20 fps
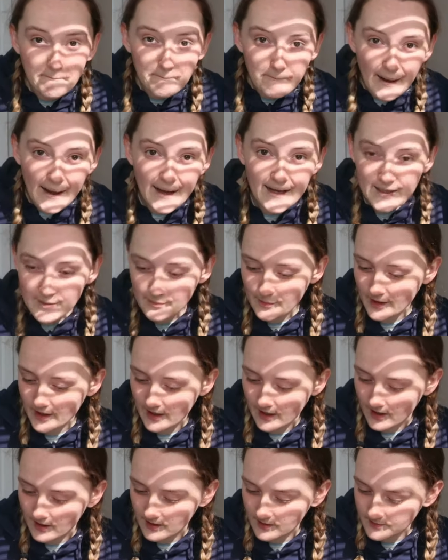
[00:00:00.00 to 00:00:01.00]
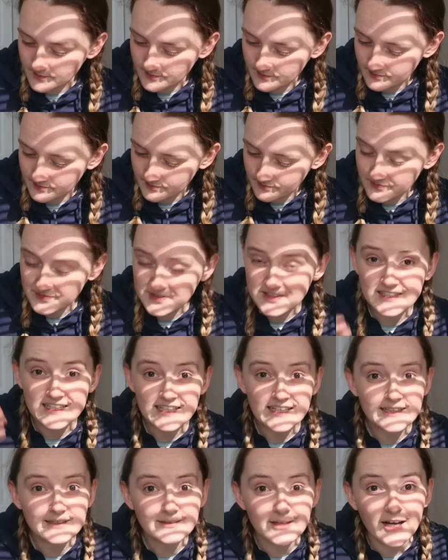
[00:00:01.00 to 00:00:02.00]
paper cut.
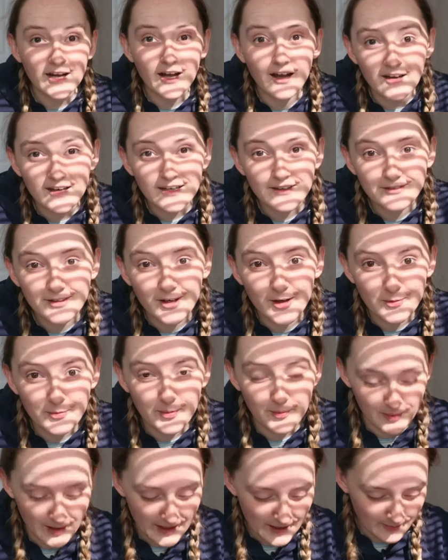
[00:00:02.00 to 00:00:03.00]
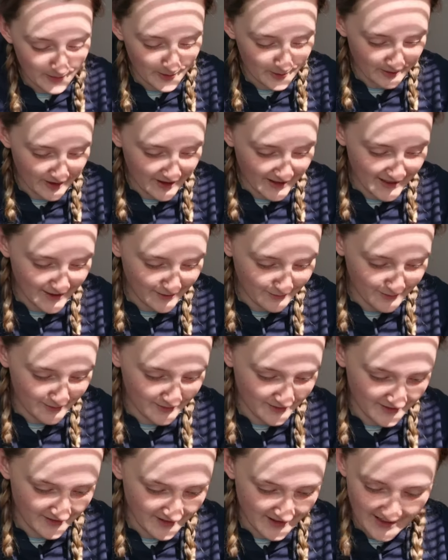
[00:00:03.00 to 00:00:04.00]
See, I can't even open paper without give,
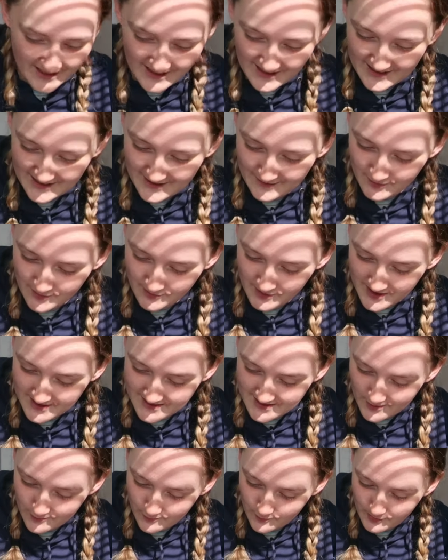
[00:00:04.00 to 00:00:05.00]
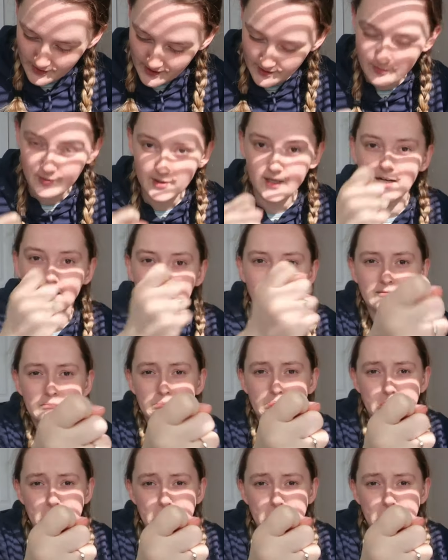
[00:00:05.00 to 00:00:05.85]
giving myself a paper cut.